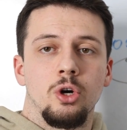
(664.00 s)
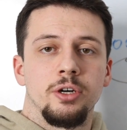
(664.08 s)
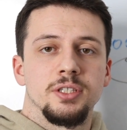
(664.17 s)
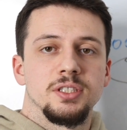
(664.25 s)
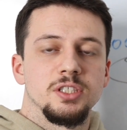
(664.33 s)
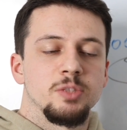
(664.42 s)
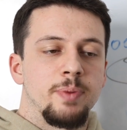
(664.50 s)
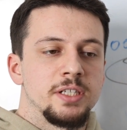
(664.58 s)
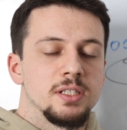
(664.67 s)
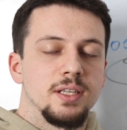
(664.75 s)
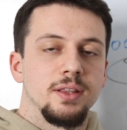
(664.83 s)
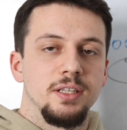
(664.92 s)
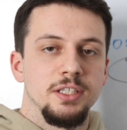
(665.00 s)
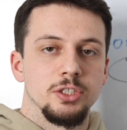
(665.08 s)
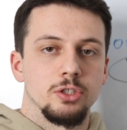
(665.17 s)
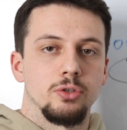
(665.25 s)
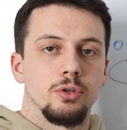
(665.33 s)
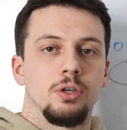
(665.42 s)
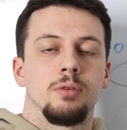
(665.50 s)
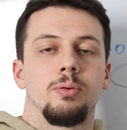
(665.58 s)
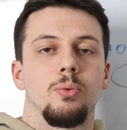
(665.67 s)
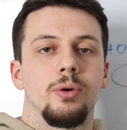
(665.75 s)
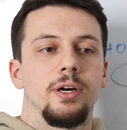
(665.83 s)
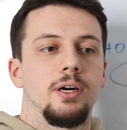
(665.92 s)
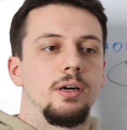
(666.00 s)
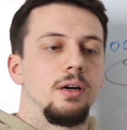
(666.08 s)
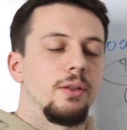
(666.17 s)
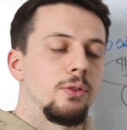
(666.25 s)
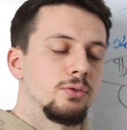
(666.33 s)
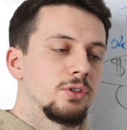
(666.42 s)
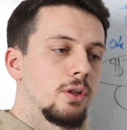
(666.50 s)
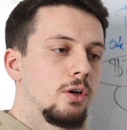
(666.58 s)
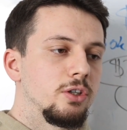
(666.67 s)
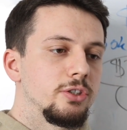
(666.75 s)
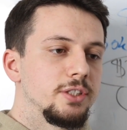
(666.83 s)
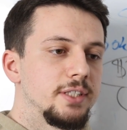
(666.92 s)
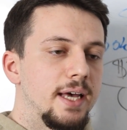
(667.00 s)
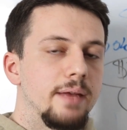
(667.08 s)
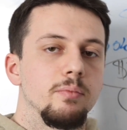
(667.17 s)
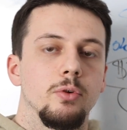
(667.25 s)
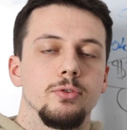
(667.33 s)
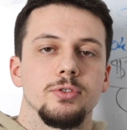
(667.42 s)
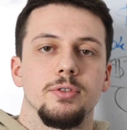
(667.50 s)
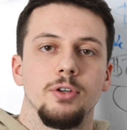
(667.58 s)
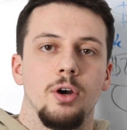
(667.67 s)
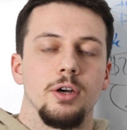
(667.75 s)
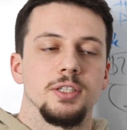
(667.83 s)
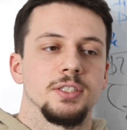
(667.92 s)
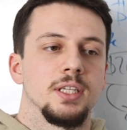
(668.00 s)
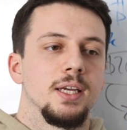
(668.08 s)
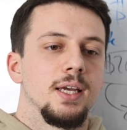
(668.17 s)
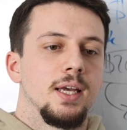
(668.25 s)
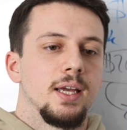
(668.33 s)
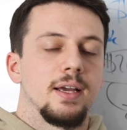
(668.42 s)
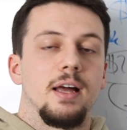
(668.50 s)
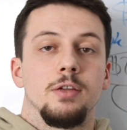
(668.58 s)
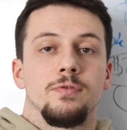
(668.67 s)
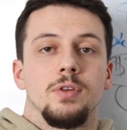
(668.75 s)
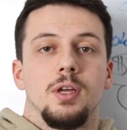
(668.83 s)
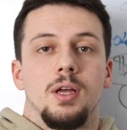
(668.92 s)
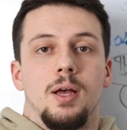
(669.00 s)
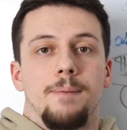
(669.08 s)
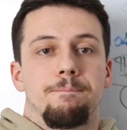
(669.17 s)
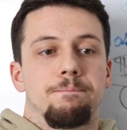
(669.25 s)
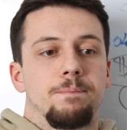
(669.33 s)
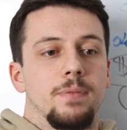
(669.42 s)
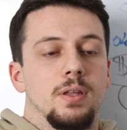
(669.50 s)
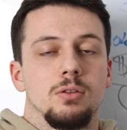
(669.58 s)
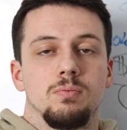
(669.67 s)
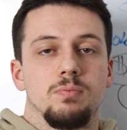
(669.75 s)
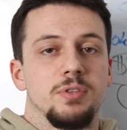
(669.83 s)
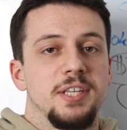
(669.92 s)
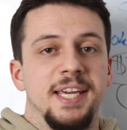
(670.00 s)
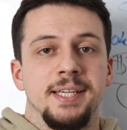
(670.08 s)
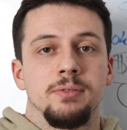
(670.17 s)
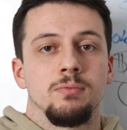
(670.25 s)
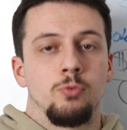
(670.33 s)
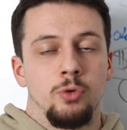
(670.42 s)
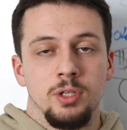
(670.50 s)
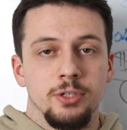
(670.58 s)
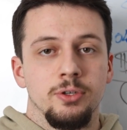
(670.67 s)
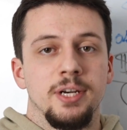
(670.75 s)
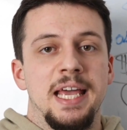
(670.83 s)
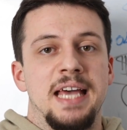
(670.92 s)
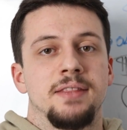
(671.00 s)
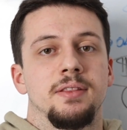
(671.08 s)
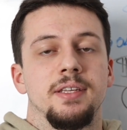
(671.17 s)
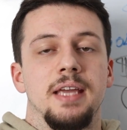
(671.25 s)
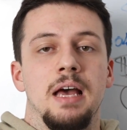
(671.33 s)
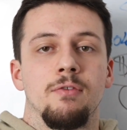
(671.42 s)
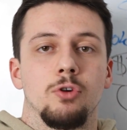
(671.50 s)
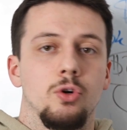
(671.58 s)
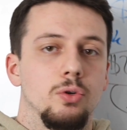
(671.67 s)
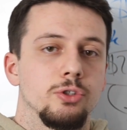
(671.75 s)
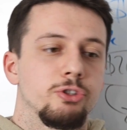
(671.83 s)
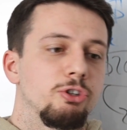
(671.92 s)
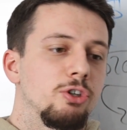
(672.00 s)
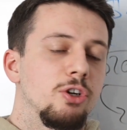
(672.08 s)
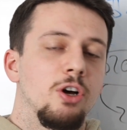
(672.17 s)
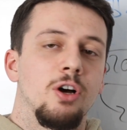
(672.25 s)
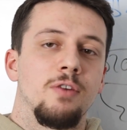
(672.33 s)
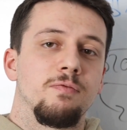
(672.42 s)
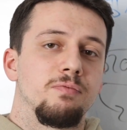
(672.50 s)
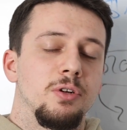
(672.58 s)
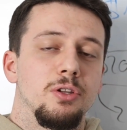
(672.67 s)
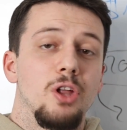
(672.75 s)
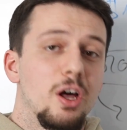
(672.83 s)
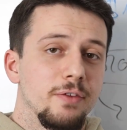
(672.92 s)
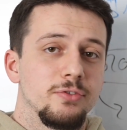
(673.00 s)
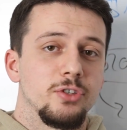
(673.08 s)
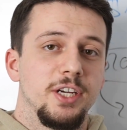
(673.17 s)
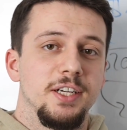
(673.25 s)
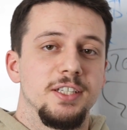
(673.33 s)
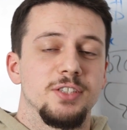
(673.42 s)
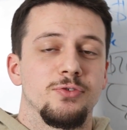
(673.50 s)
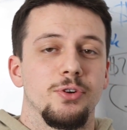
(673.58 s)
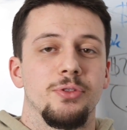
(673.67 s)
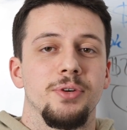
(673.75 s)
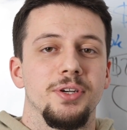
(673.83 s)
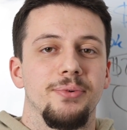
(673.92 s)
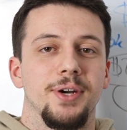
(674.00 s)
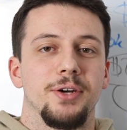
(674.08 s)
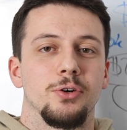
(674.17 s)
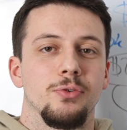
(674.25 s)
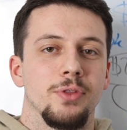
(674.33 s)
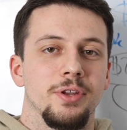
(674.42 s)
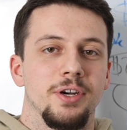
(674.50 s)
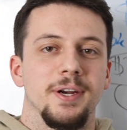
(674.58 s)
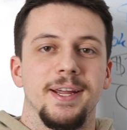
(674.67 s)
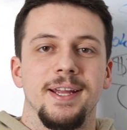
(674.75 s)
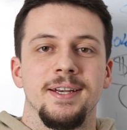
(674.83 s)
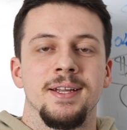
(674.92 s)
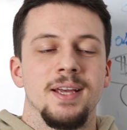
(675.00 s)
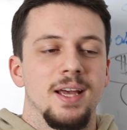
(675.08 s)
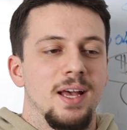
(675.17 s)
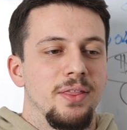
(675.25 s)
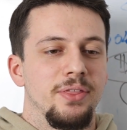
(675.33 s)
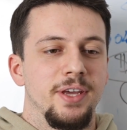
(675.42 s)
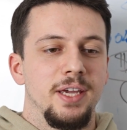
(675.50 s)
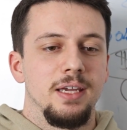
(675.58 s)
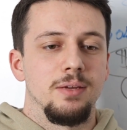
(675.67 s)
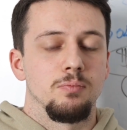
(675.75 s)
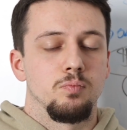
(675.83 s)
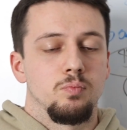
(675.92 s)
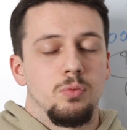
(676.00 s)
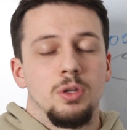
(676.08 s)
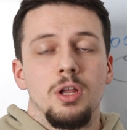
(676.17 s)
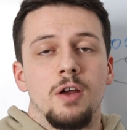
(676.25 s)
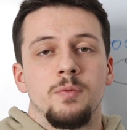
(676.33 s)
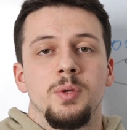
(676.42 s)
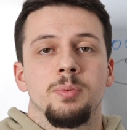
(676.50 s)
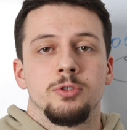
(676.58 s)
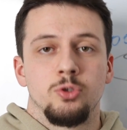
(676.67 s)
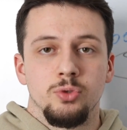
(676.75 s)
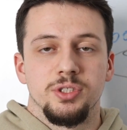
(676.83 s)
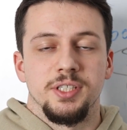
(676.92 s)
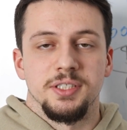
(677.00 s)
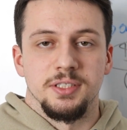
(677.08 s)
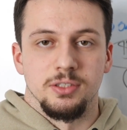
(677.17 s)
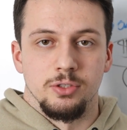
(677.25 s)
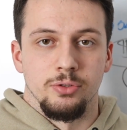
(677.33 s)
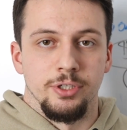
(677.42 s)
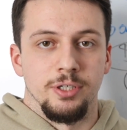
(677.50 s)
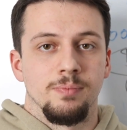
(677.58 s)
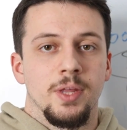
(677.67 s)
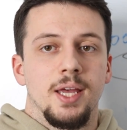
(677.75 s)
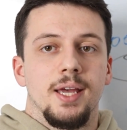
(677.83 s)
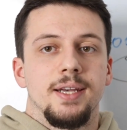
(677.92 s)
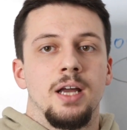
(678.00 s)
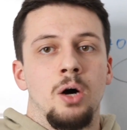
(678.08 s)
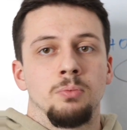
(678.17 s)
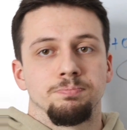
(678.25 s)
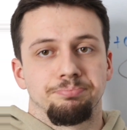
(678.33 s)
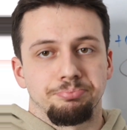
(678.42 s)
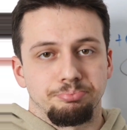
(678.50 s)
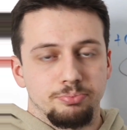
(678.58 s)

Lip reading: artists, especially in Eastern Europe, where those are the countries that most 3D artists kind of get really good at. They have a culture of a lot of trainings for 3D rendering over there, and a lot of people choose this as a career. Now,